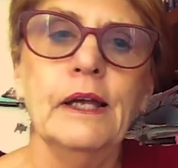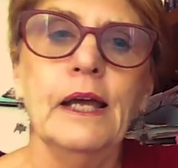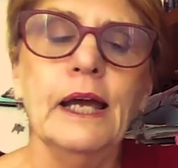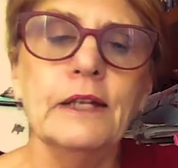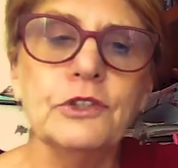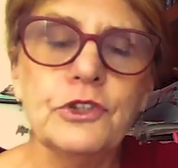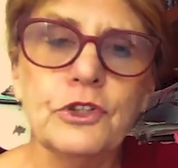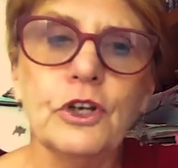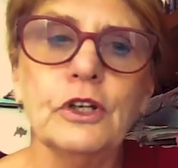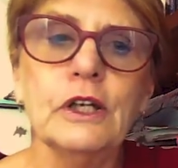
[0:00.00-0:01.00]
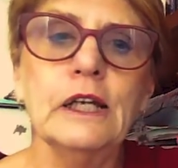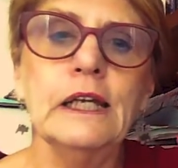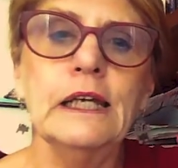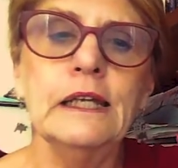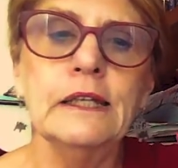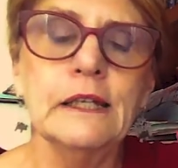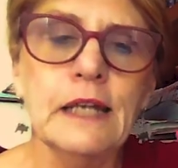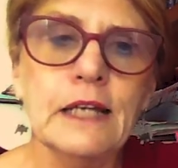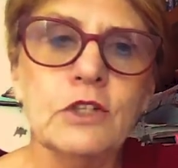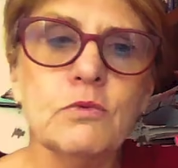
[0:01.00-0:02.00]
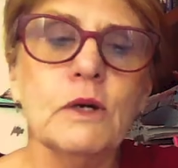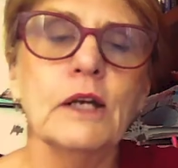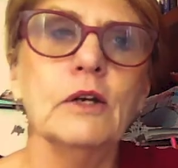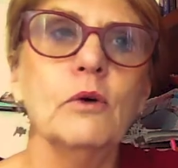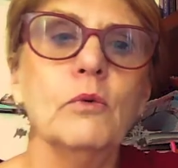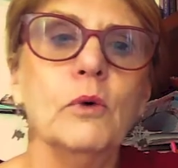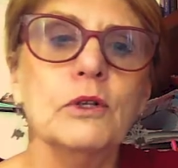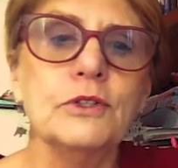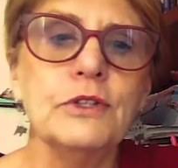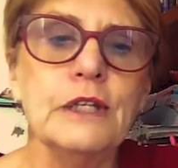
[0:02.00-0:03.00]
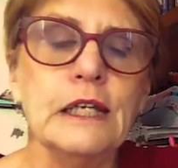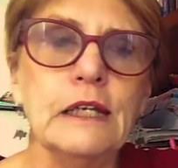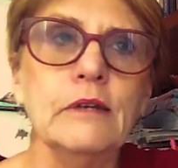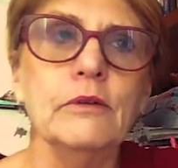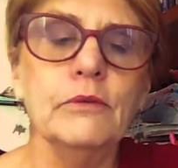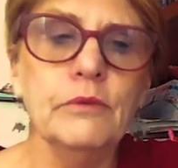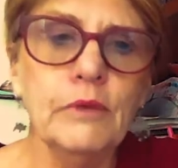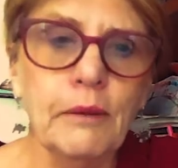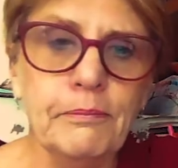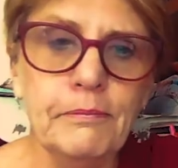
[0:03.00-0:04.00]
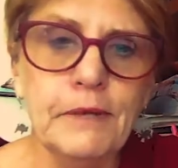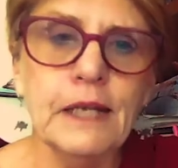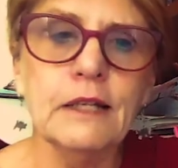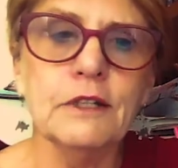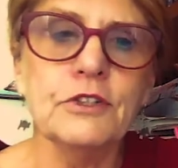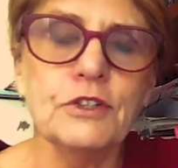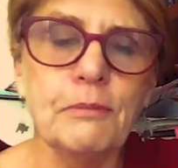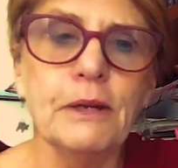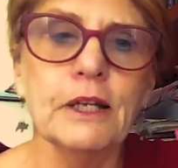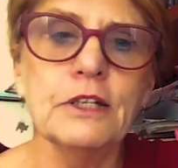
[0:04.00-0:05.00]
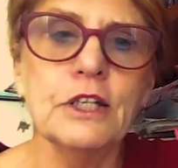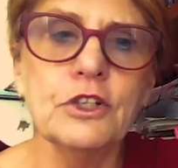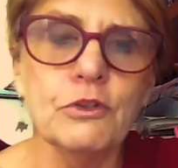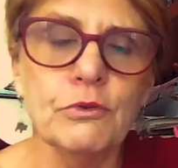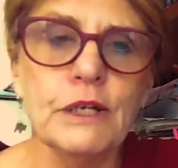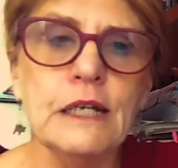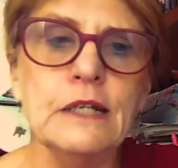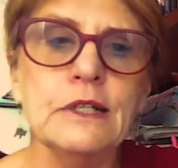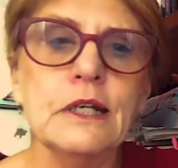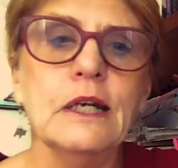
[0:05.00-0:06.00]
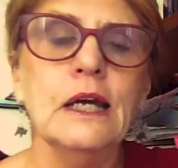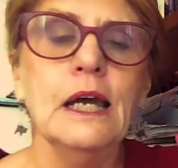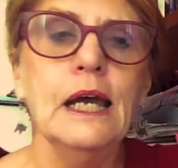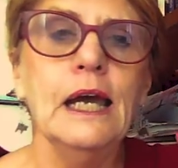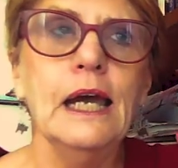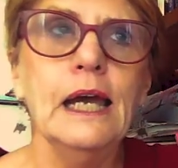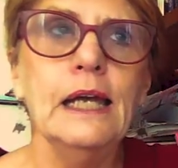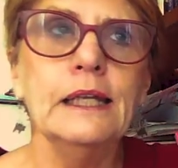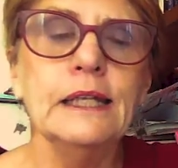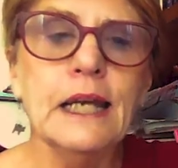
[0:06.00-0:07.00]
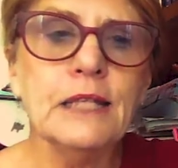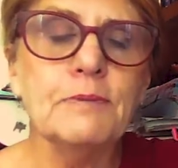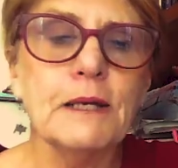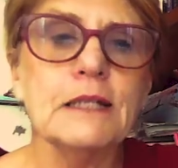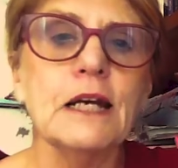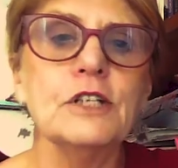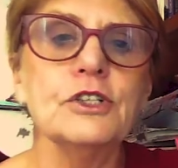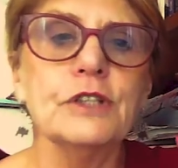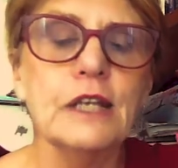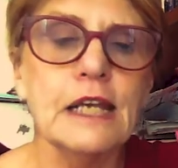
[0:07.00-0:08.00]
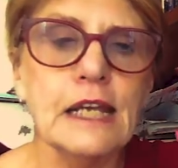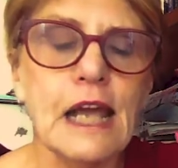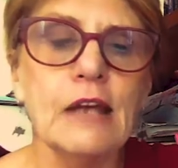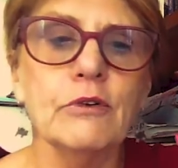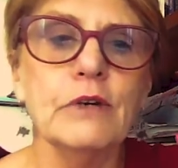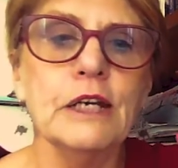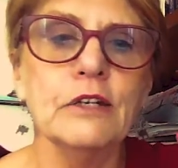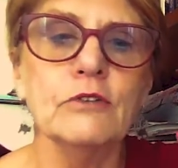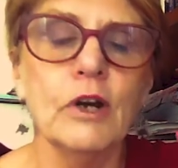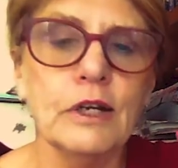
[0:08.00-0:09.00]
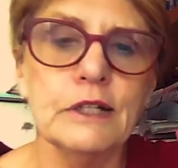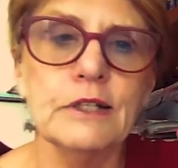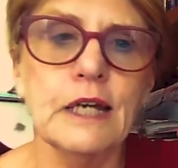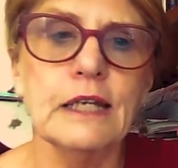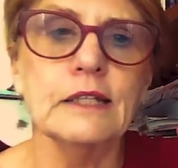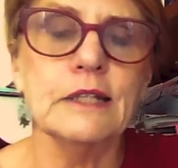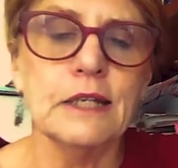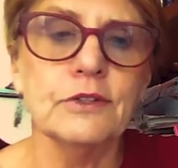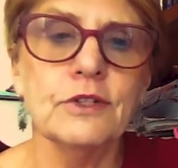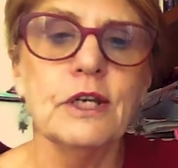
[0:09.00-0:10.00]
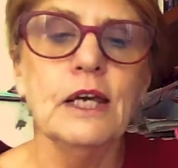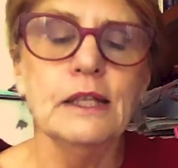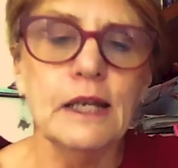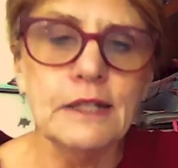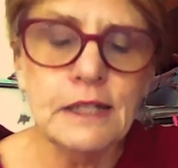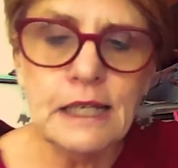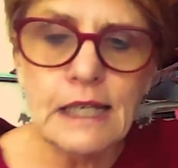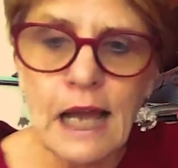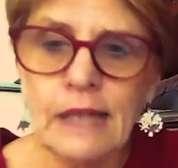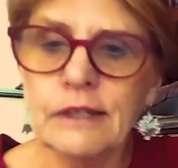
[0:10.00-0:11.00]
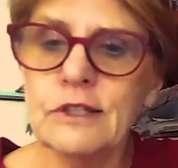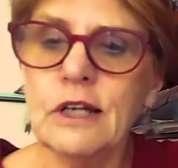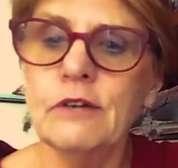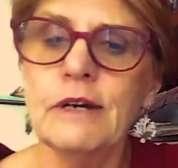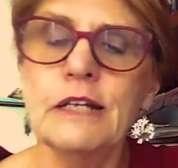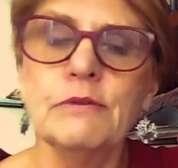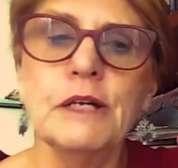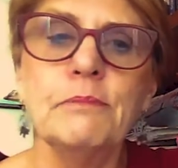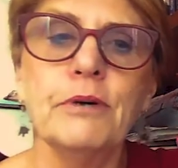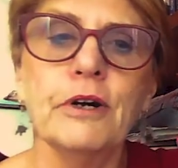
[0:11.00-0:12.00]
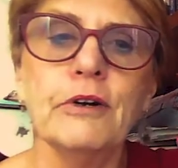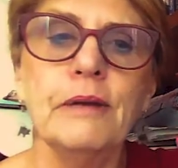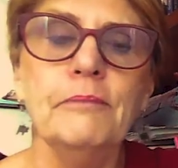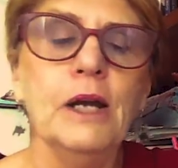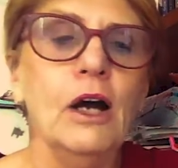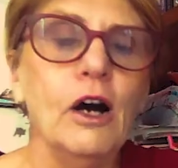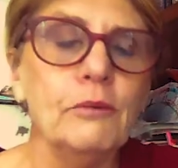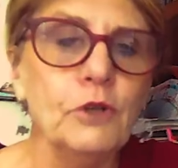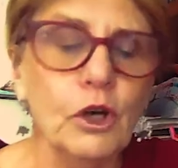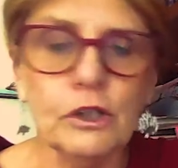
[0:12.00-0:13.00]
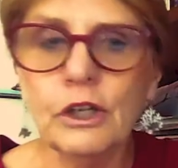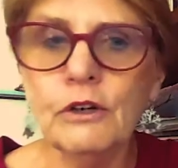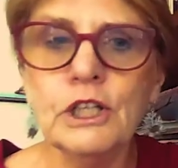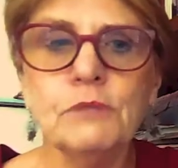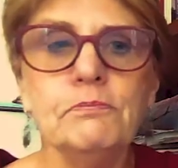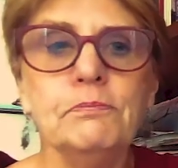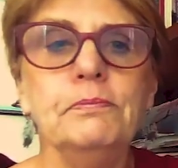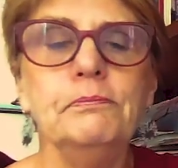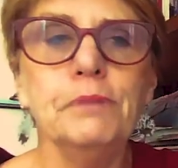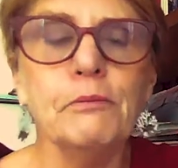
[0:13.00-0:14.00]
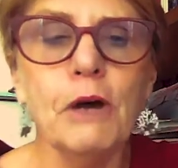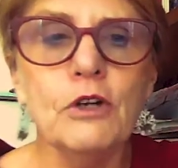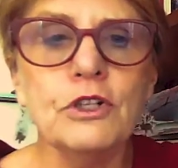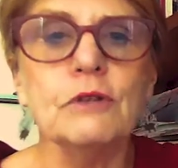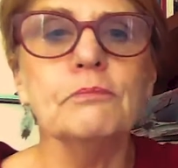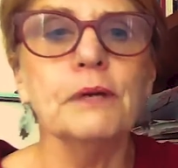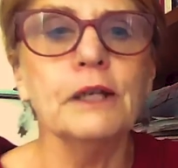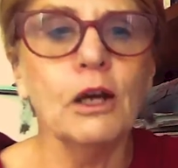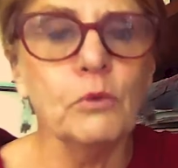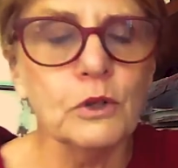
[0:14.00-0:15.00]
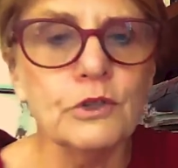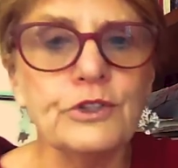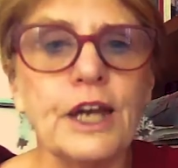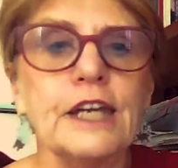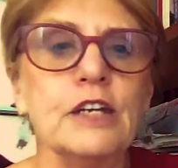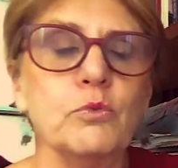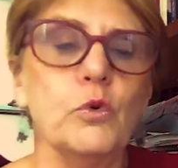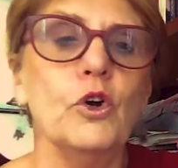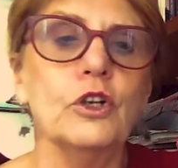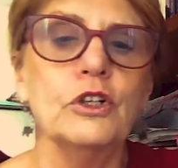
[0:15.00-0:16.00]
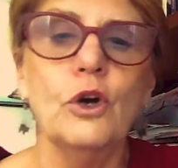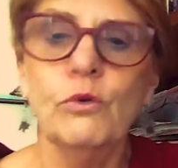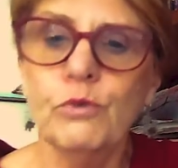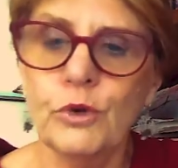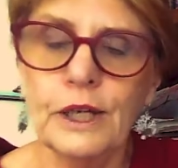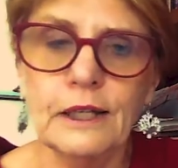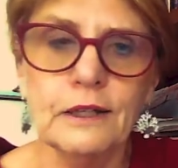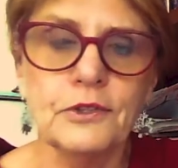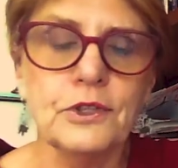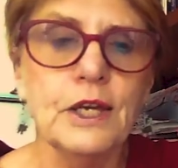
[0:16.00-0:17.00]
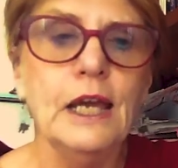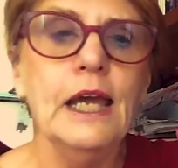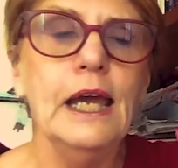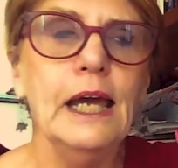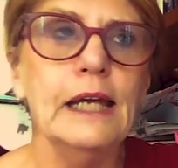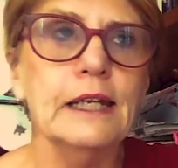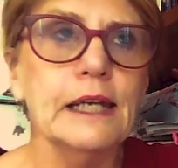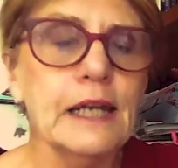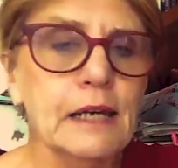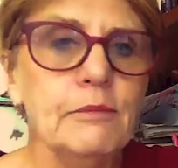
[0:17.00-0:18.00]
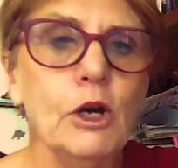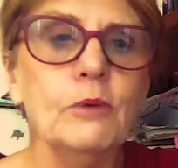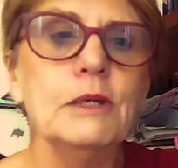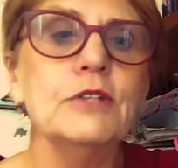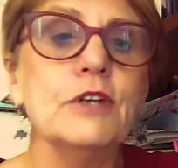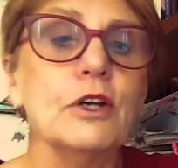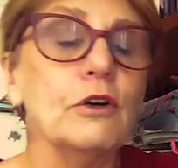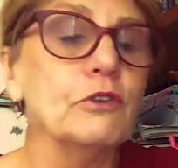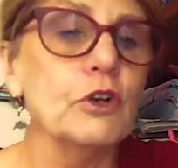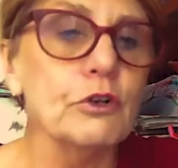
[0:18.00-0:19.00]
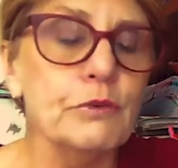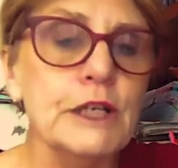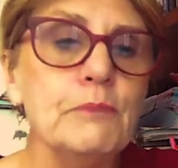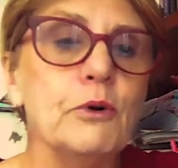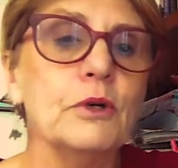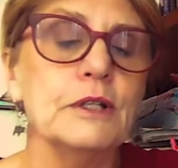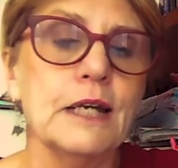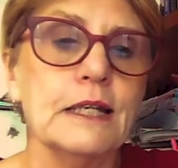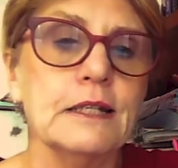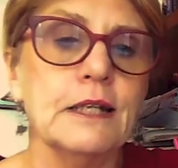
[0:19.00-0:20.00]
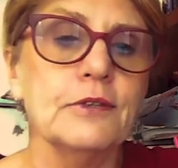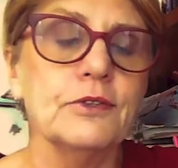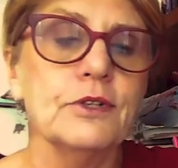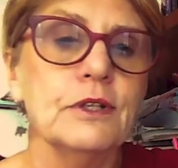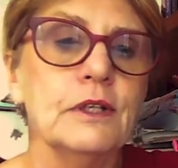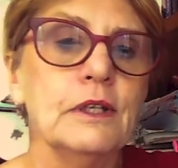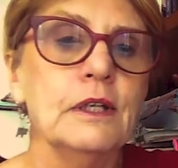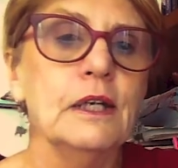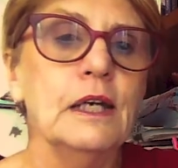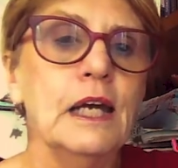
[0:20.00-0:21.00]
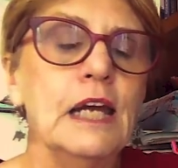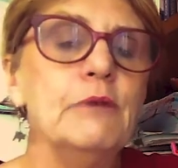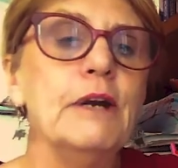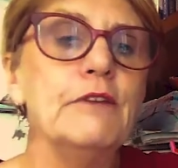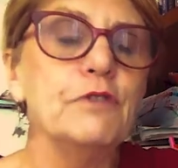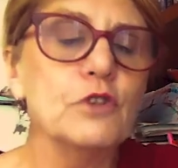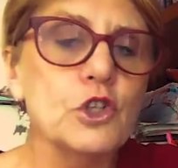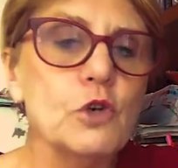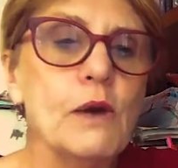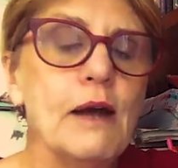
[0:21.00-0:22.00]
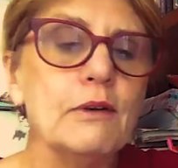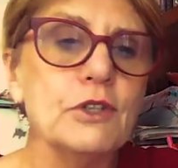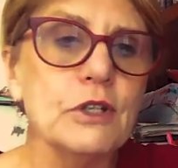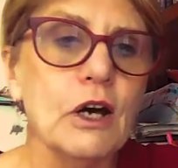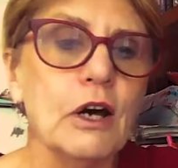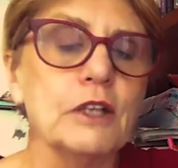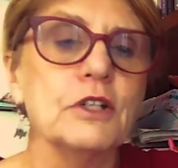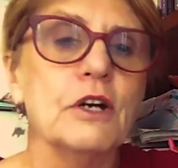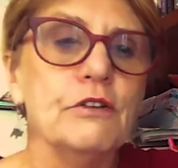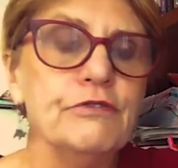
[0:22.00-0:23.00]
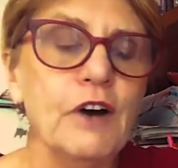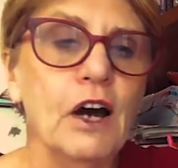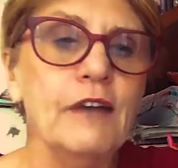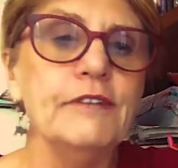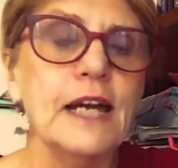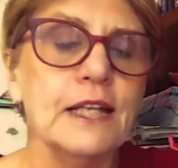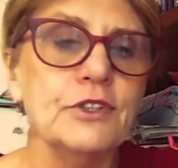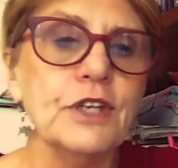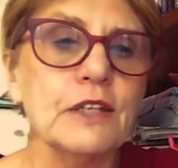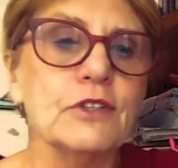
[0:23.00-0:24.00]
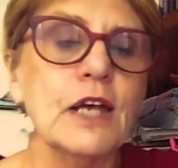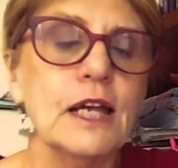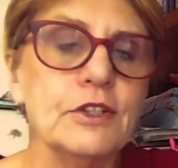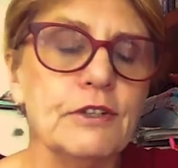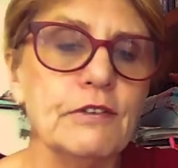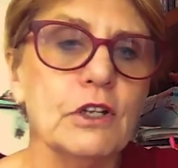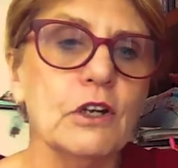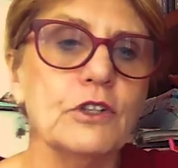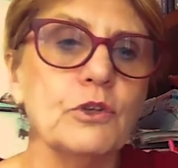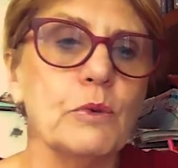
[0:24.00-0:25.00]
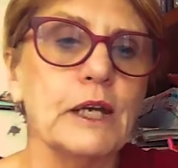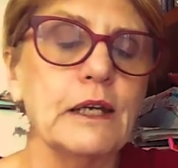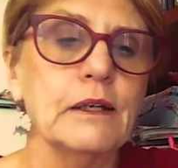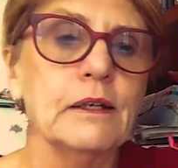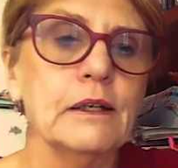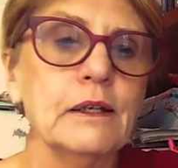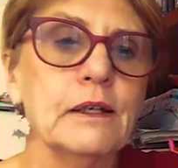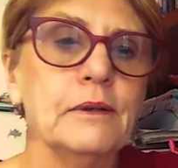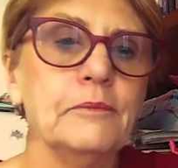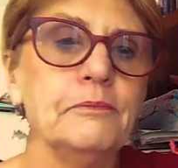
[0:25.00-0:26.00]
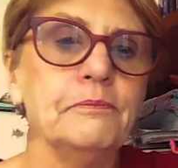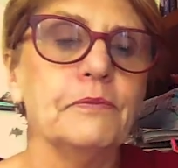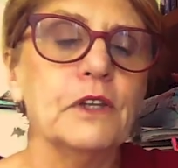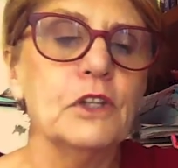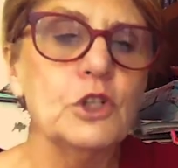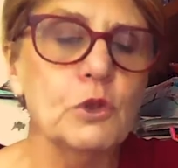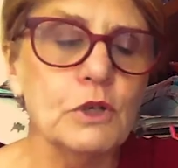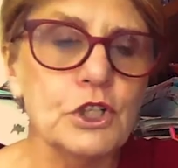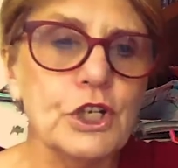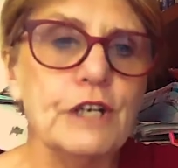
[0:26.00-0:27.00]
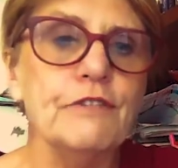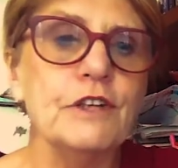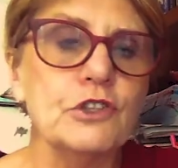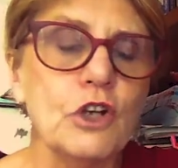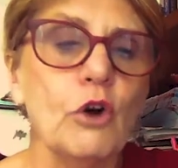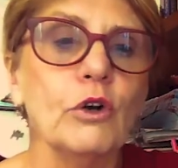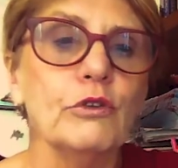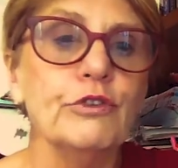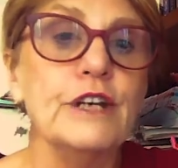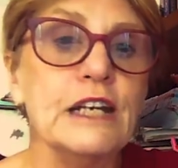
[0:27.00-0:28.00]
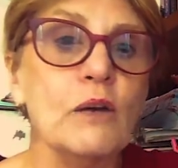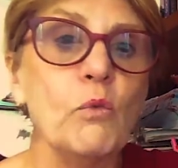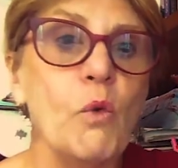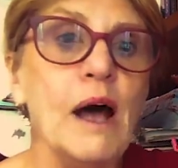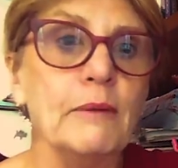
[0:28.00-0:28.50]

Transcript: And certainly the next one was the Nicholas's ability to read and the expectation that he can read and write and take a test. They did the Accelerator Reader Program. I'm not going to promote it, but I will say it worked for Nicholas. And he came home and he said, I've got to read a book and take a test. He read for 2 hours a night, 5 and 6 and 7 nights a week, to achieve his goal of reading one